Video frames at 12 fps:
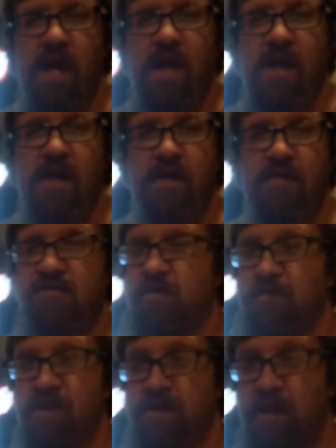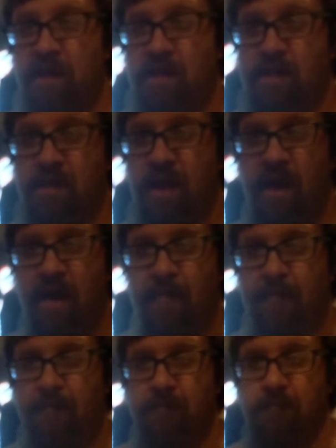And the music's not
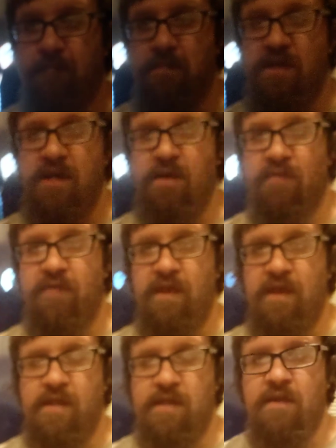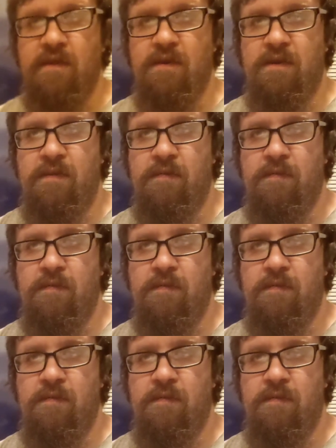nearly as good.